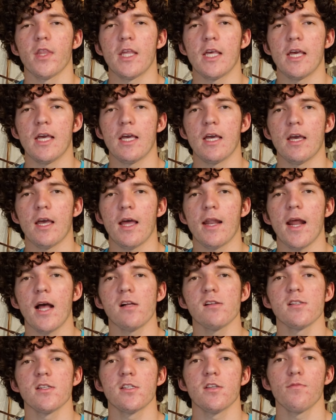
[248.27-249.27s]
the
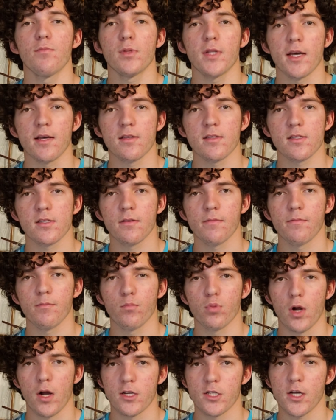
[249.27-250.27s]
analysis of place
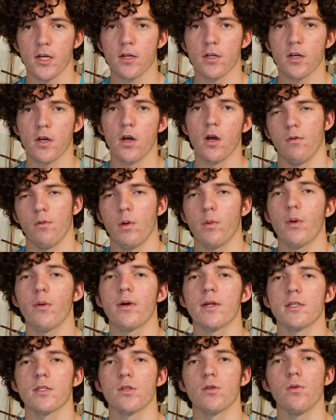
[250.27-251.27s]
project, where we
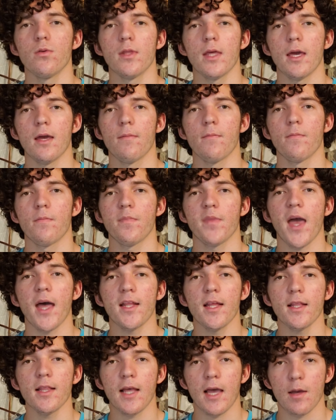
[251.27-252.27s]
went to the
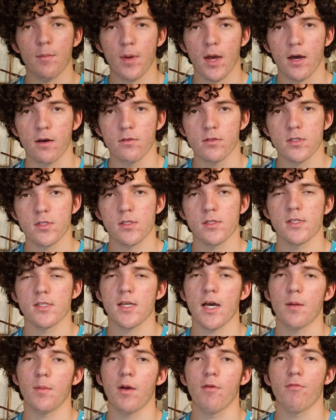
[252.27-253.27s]
Ellen Lamb House,
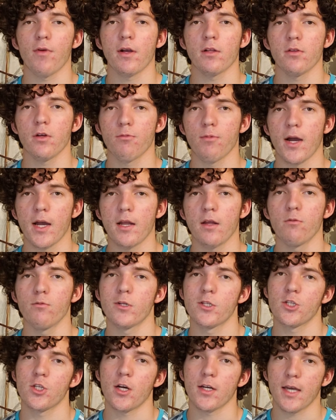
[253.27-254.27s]
designed by Frank Lloyd Wright in
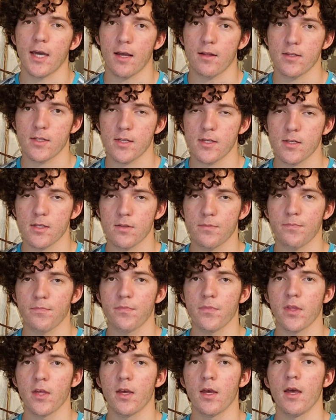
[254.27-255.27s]
Wichita, Kansas.
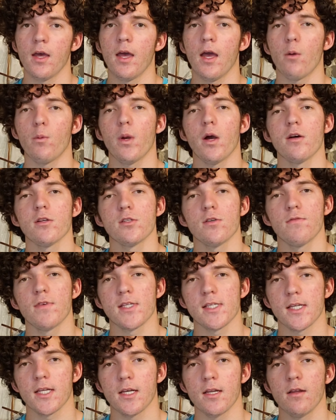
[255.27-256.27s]
And we also
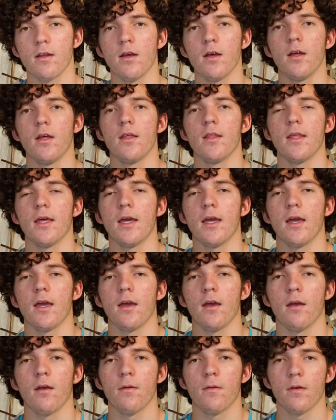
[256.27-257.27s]
visited
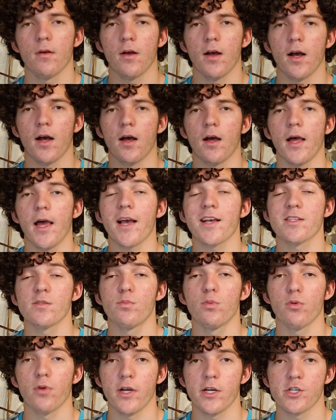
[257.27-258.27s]
the
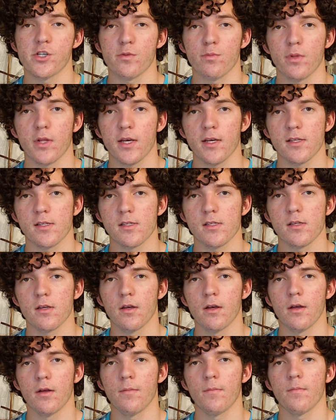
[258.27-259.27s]
exploration place
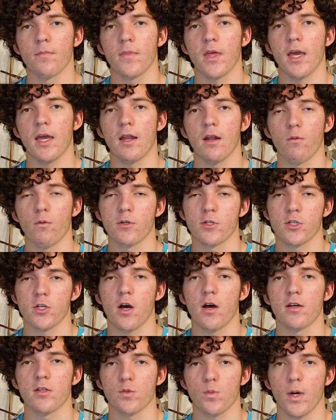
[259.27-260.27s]
in
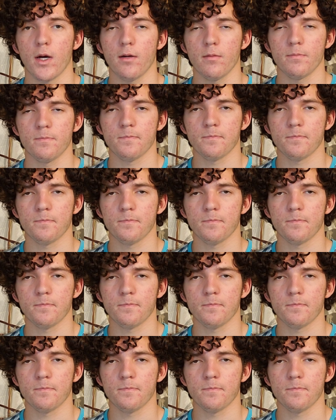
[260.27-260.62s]
Wichita as well.